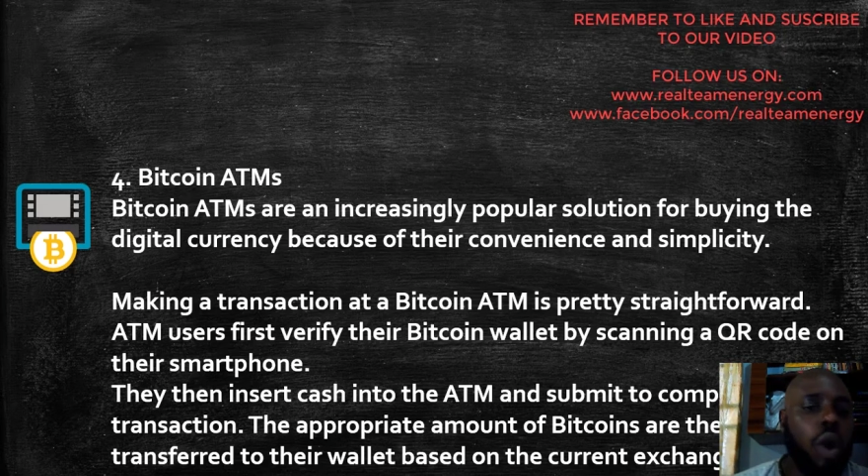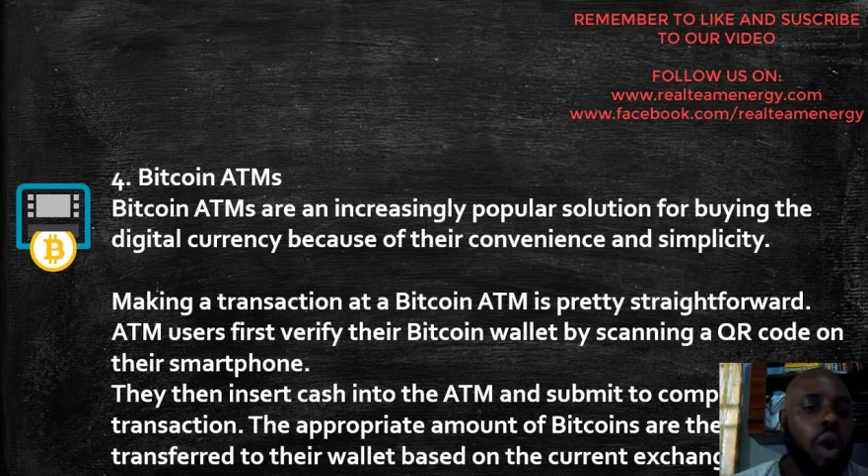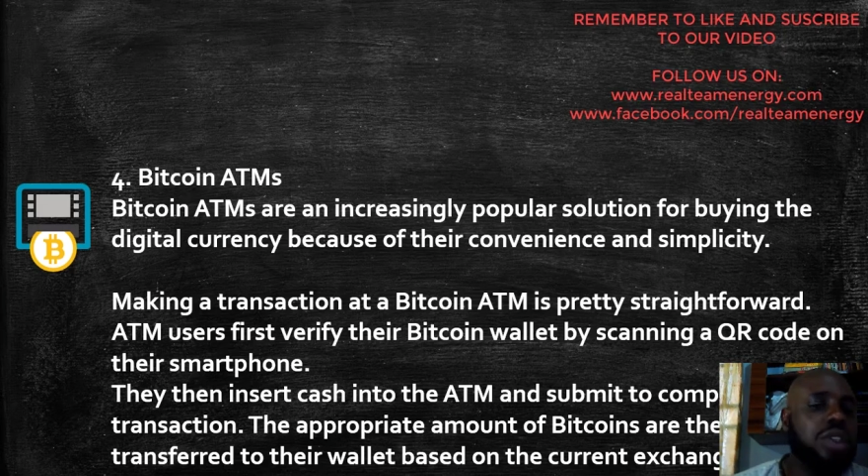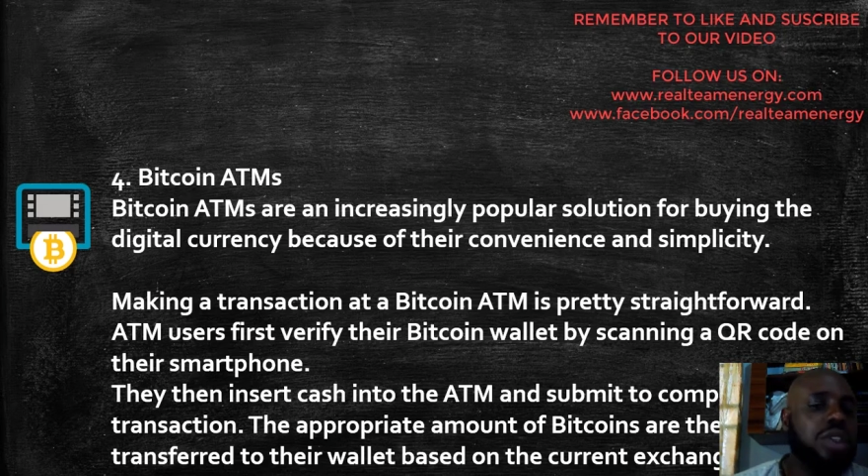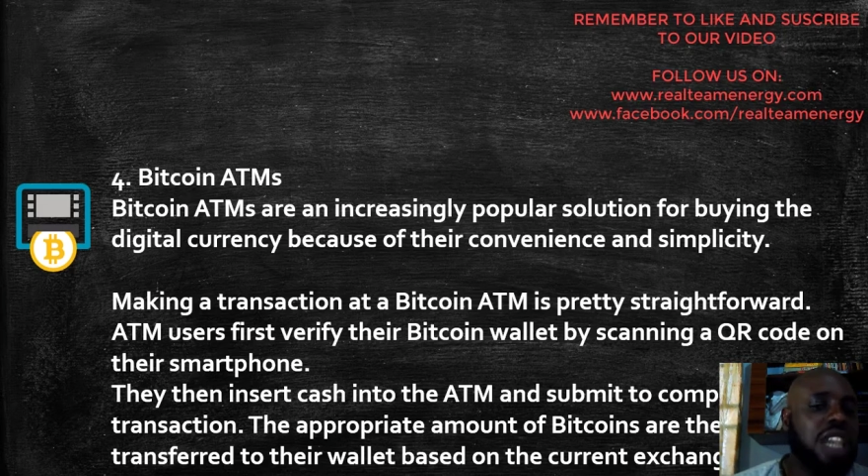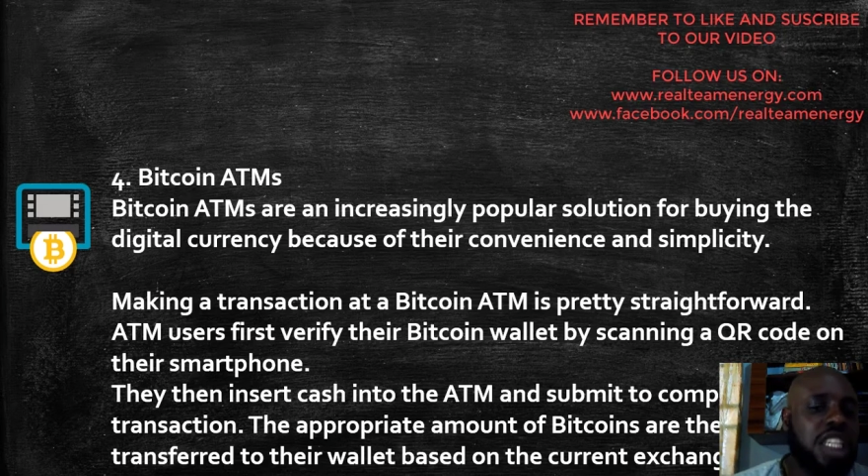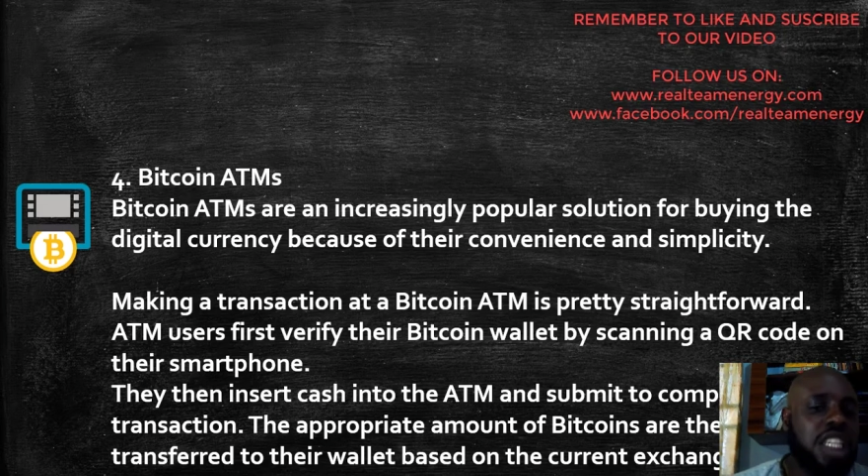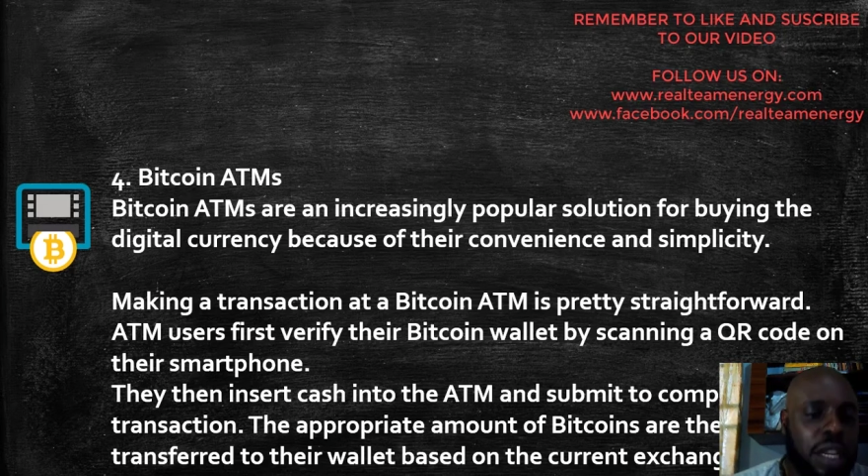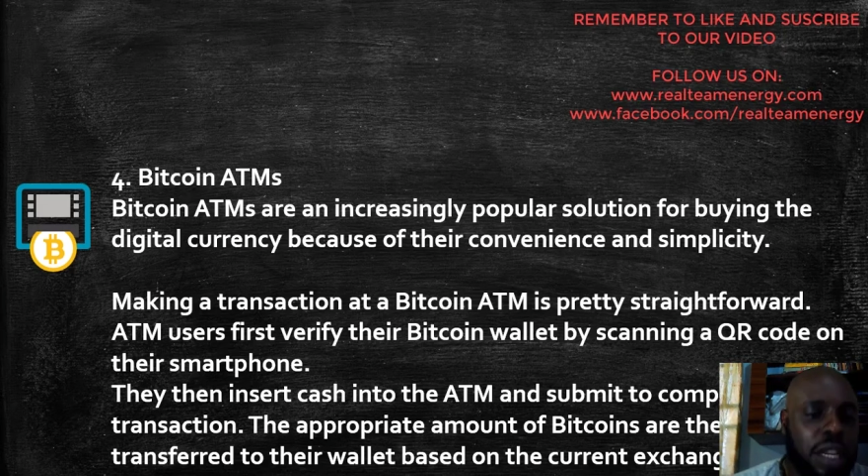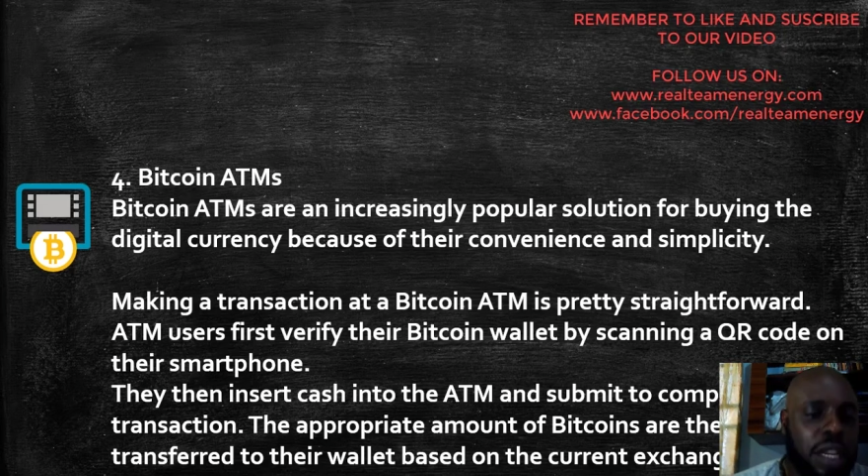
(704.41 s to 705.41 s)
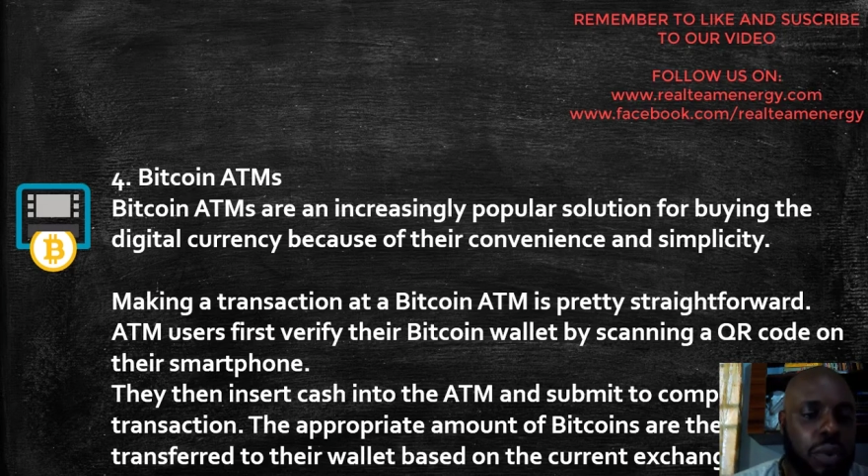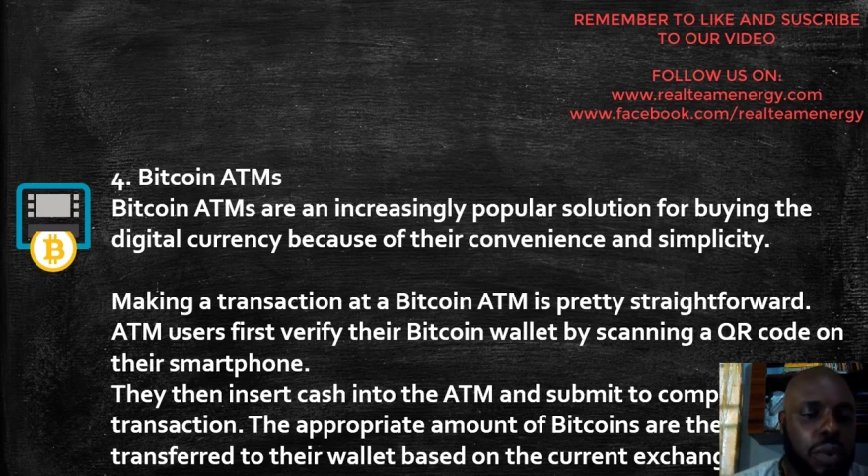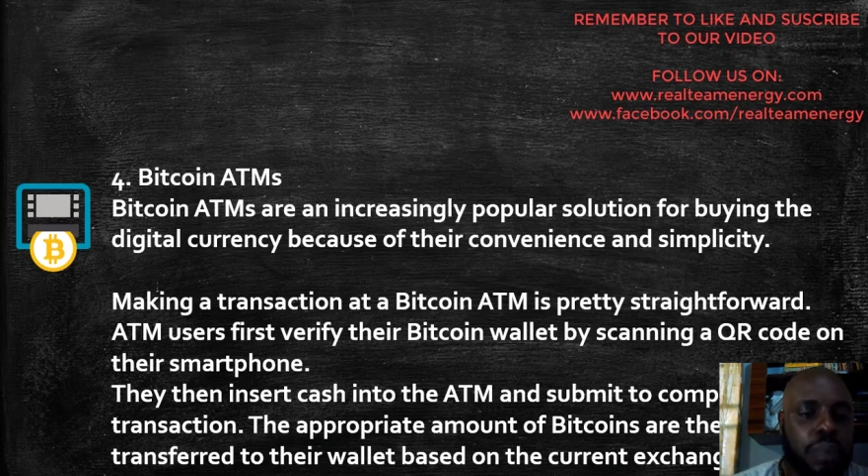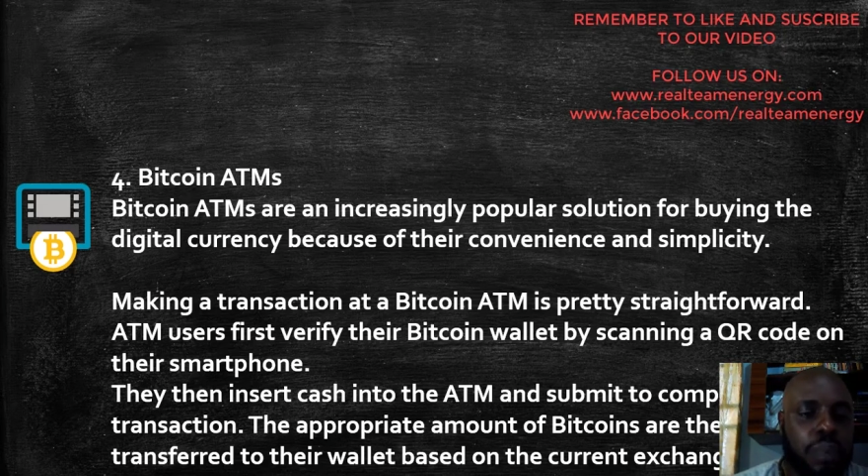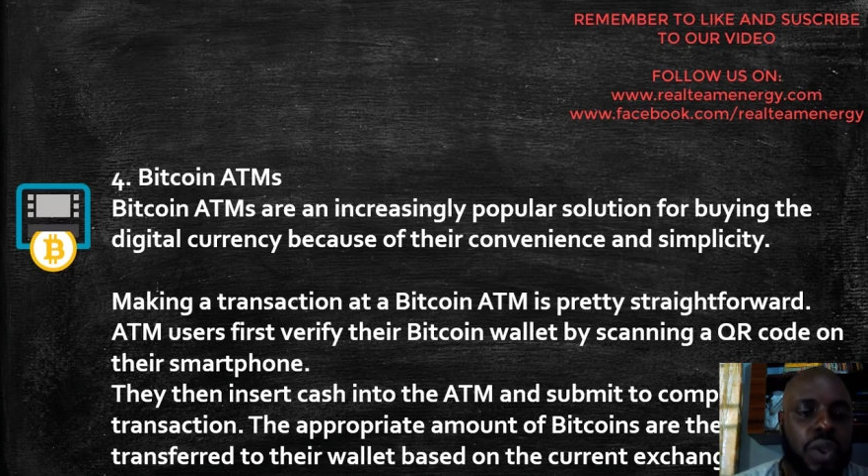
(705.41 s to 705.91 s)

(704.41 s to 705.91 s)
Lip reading: on their smartphone.